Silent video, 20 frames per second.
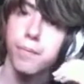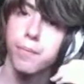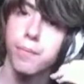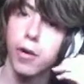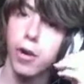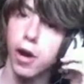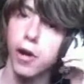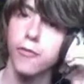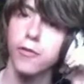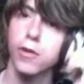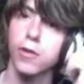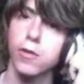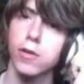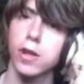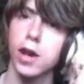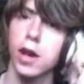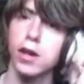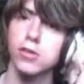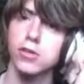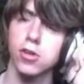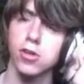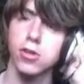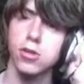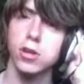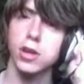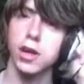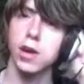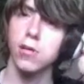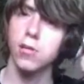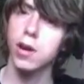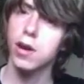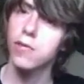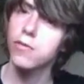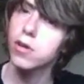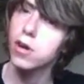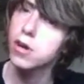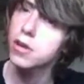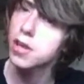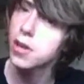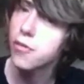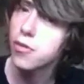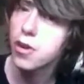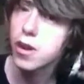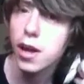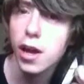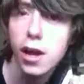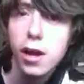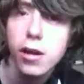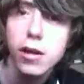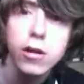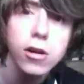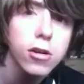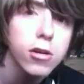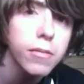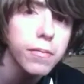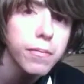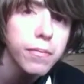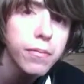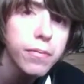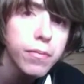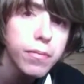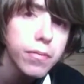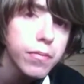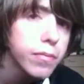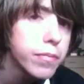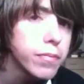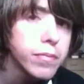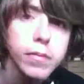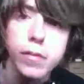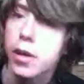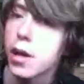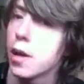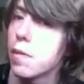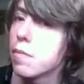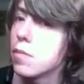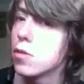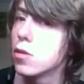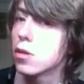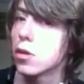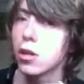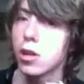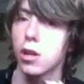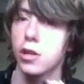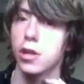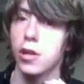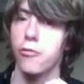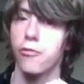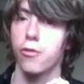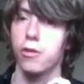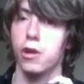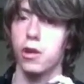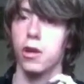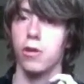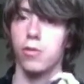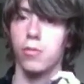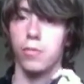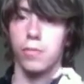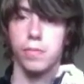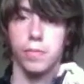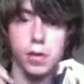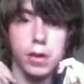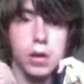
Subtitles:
But if you guys look now, I've got a different haircut. Yep, look a lot different now.